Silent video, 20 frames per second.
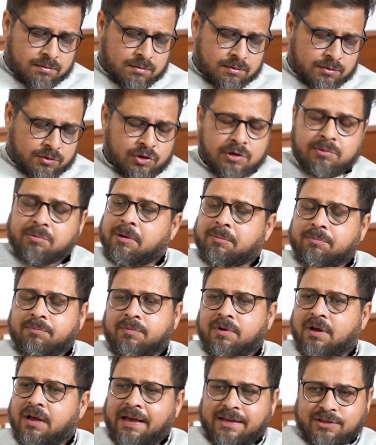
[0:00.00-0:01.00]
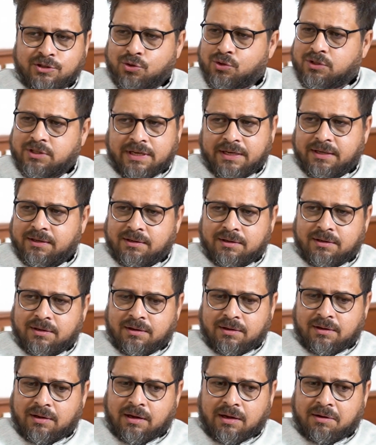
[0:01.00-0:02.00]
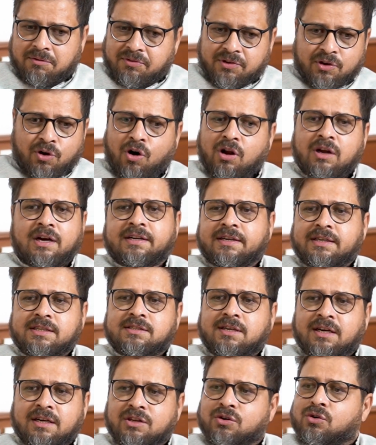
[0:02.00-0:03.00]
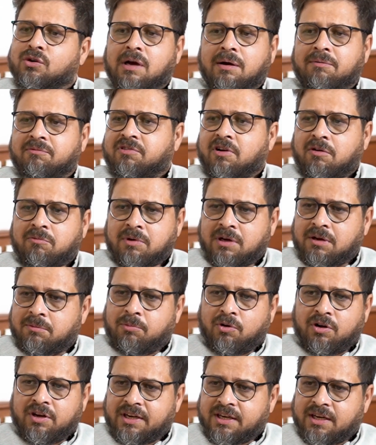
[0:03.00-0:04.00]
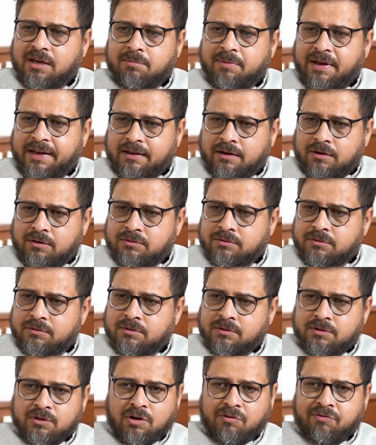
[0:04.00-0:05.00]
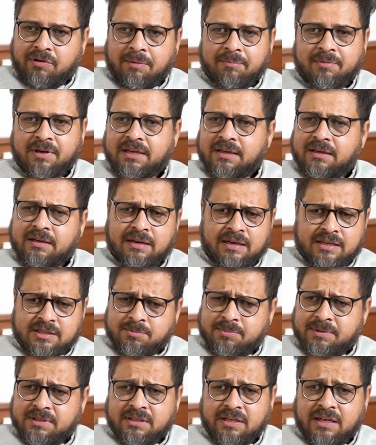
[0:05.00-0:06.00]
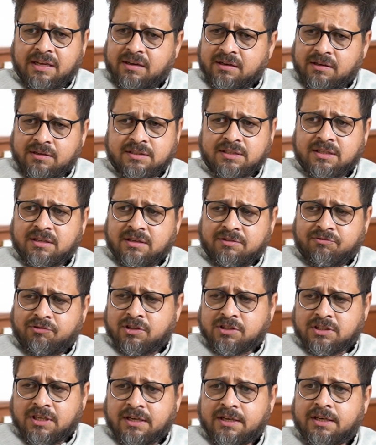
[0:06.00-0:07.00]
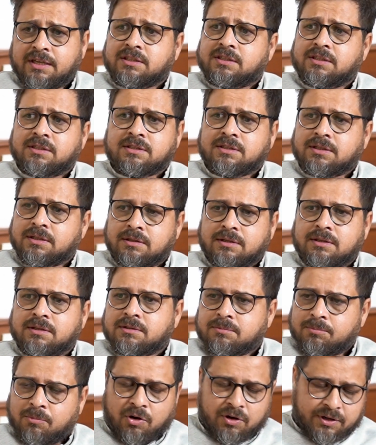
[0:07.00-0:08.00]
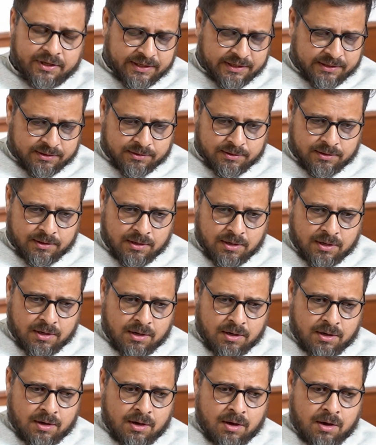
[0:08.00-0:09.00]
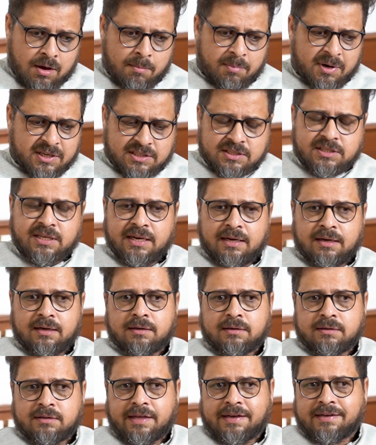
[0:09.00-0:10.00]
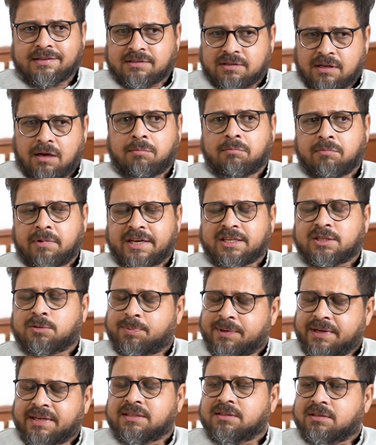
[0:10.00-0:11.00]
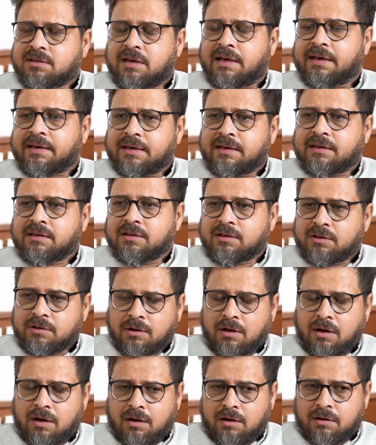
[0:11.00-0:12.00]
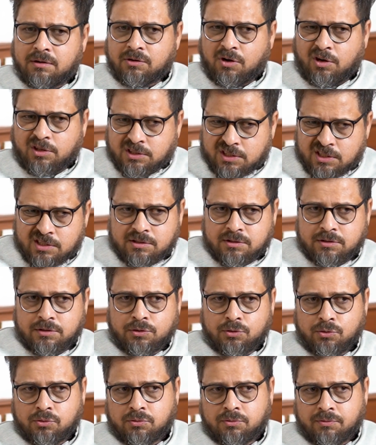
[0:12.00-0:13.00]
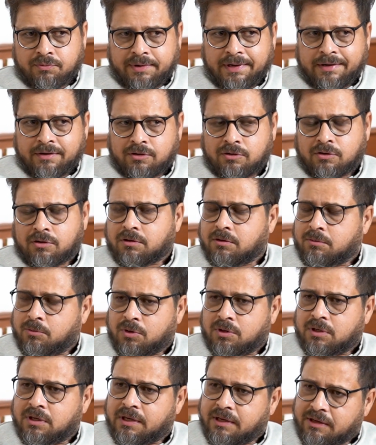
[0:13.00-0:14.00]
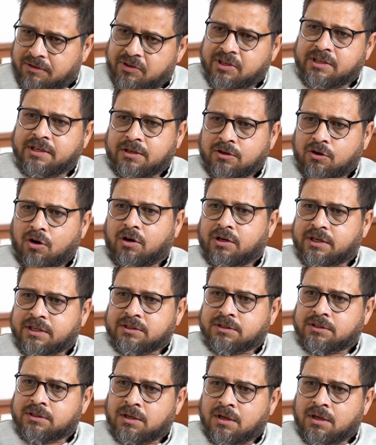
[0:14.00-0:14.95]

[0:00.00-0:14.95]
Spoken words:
Yuri Bab, as you said, we all understand you come from a political background. Your family has been there for generations in this politics. But still, there is some experience lacking. Not just you, we are not talking about, even in Congress.